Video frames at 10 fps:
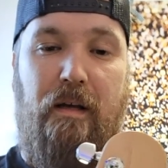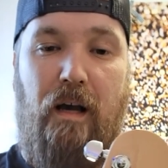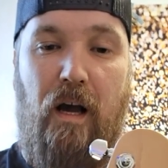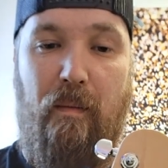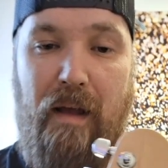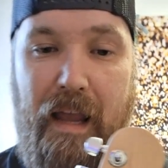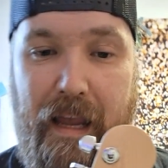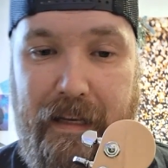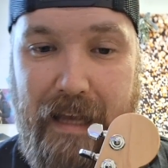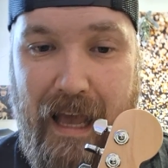
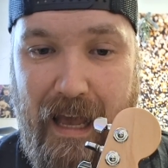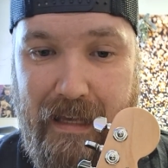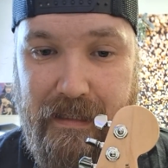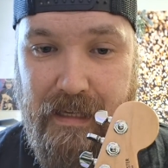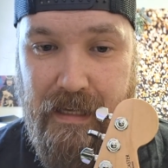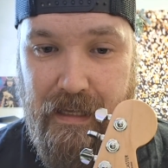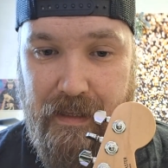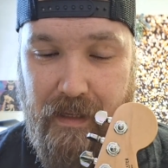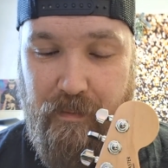And it has the